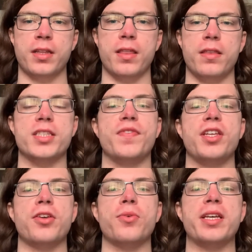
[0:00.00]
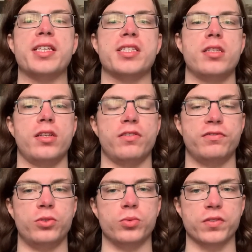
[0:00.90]
This video is the
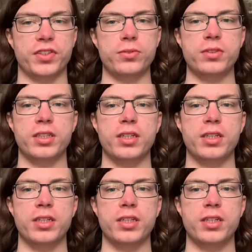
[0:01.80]
full review.